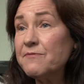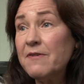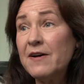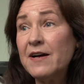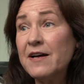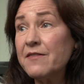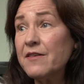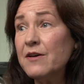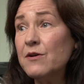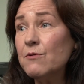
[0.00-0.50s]

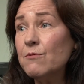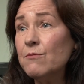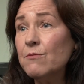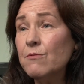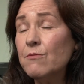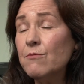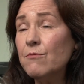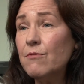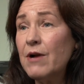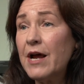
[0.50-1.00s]
father,
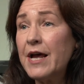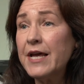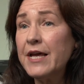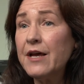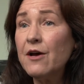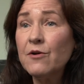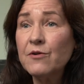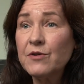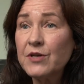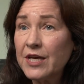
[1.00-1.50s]

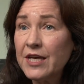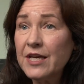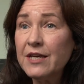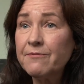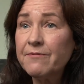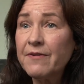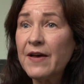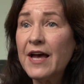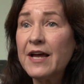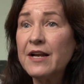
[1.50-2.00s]
Ray
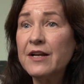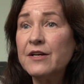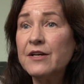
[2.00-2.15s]
O'Keefe, had